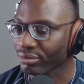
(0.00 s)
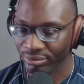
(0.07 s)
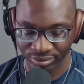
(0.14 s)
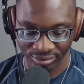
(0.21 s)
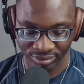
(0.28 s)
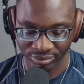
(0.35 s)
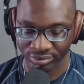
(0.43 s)

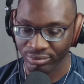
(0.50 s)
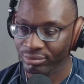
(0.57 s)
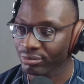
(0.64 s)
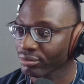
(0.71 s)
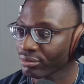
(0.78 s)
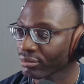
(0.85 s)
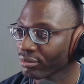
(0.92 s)

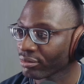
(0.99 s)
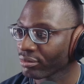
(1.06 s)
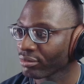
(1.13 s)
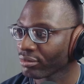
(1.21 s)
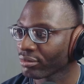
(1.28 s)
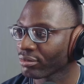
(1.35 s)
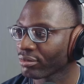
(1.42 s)

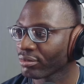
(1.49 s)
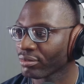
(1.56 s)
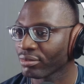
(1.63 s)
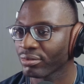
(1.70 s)
(no one is talking)